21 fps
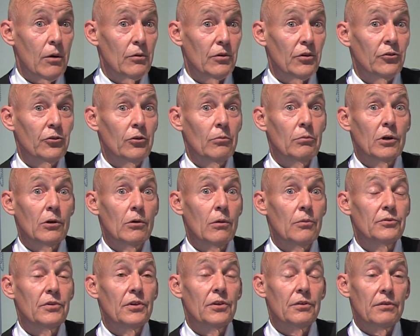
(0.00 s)
and some go
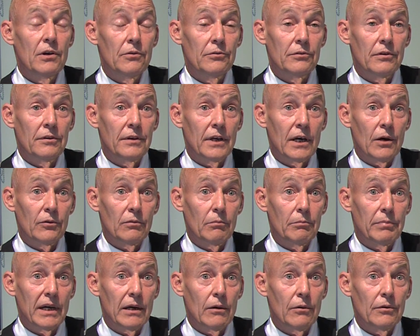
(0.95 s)
up to
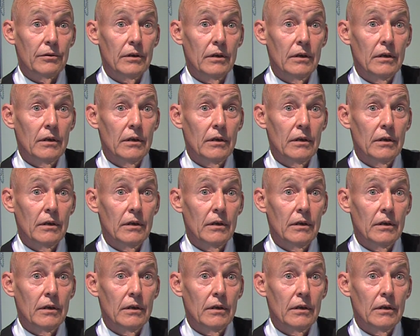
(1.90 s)
£300,000.